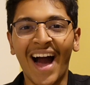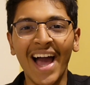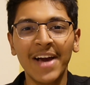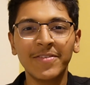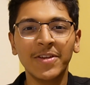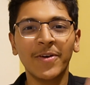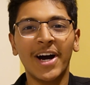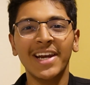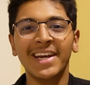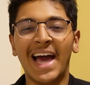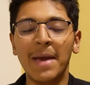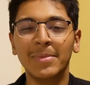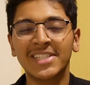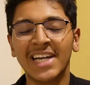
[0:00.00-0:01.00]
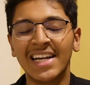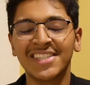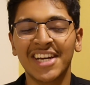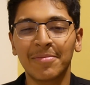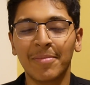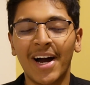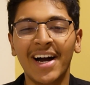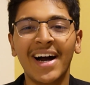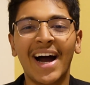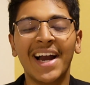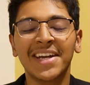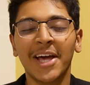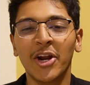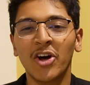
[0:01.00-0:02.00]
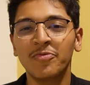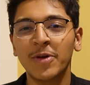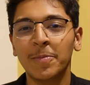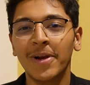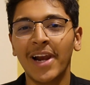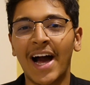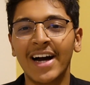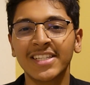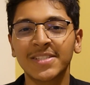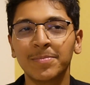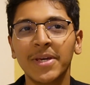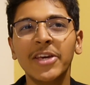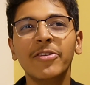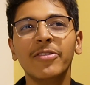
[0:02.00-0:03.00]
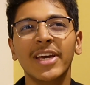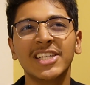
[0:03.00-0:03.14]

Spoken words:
Hi everyone, I'm Ishan Sharma. A ton of people ask me,